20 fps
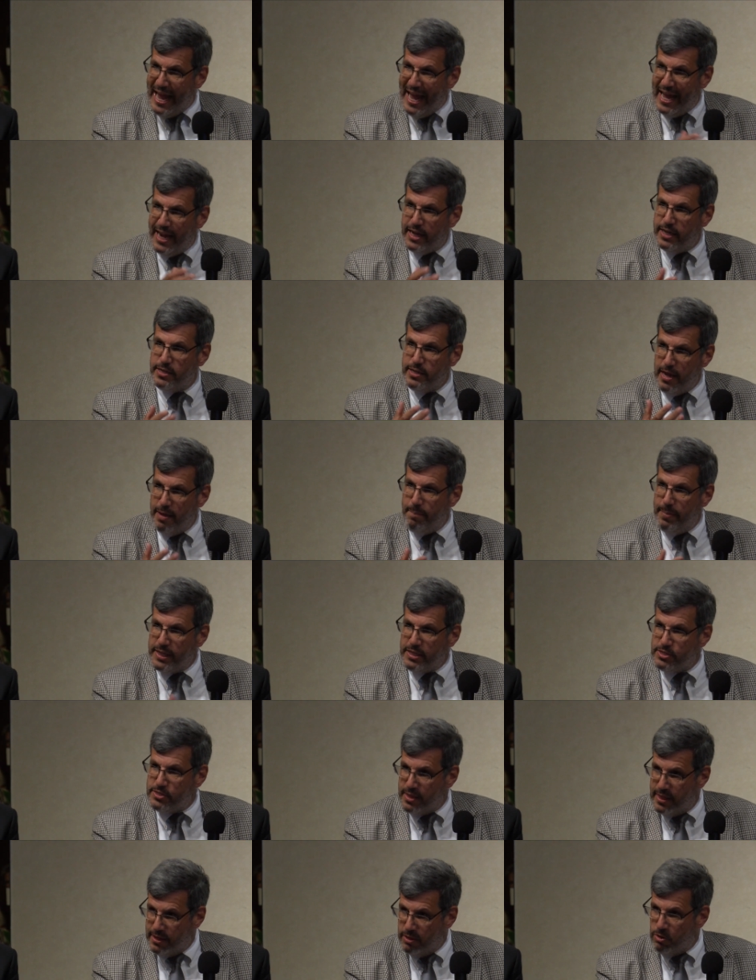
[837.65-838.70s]

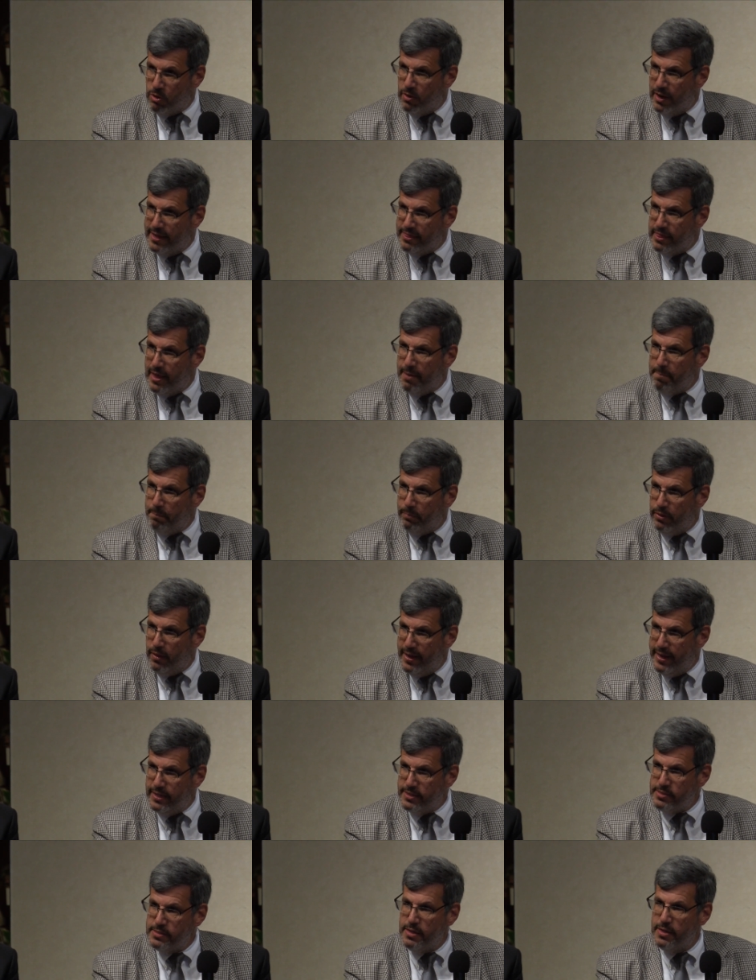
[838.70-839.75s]
academics that are at that
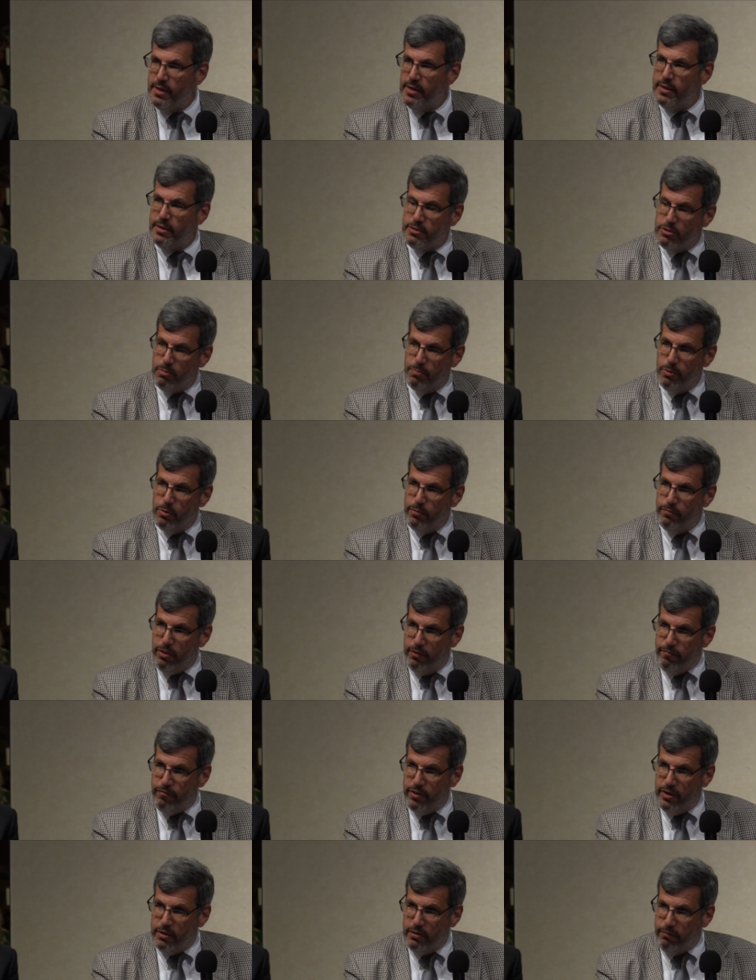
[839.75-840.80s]
place to move the
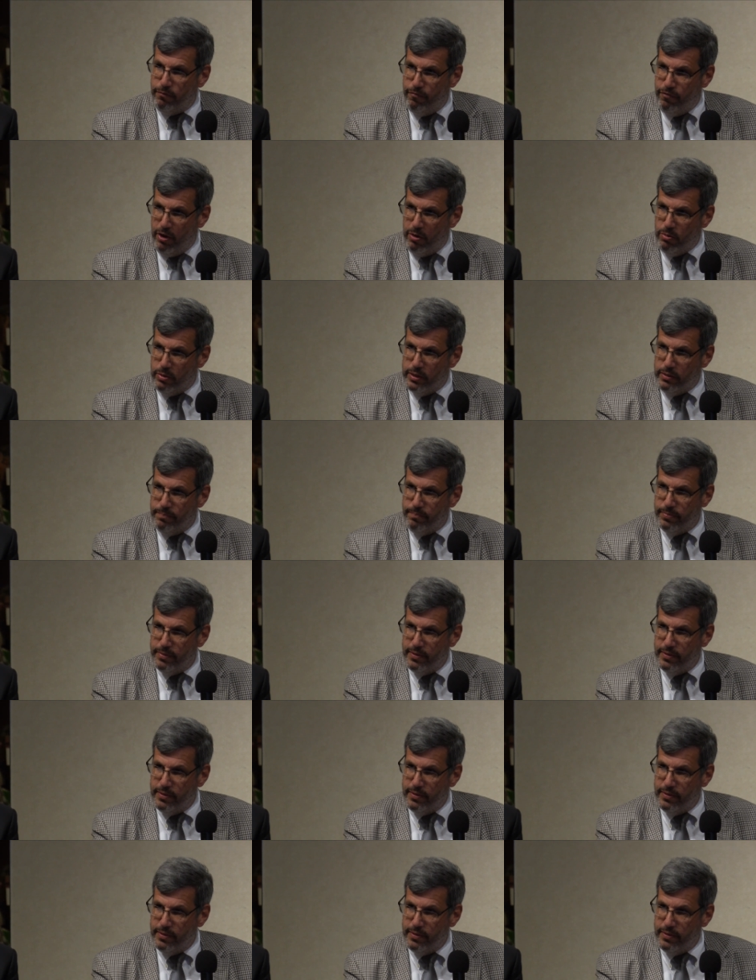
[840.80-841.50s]
field forward.